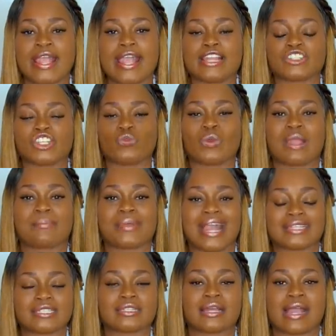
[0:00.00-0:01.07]
And she went
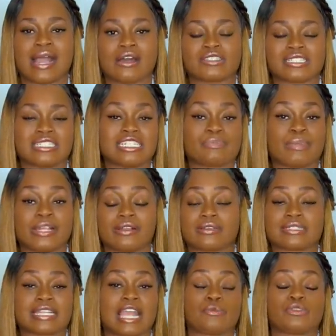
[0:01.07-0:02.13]
back to the house and his
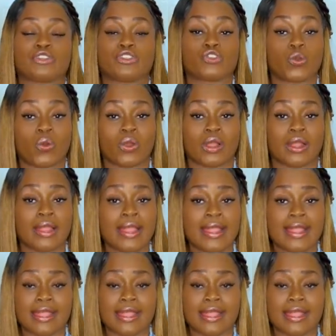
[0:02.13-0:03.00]
parents came to the door